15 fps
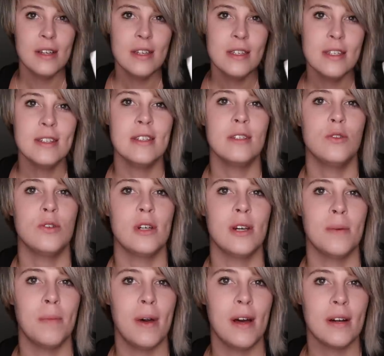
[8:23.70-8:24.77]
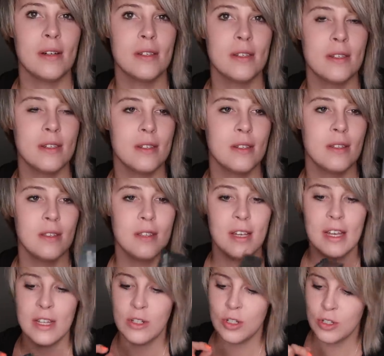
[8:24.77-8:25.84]
it's a nice trinket box. The
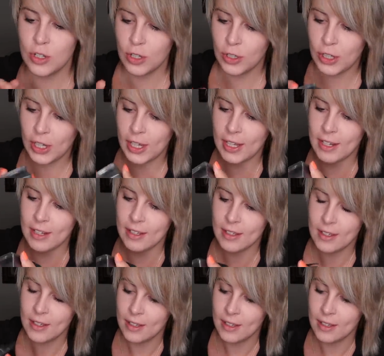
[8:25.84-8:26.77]
hinges are good.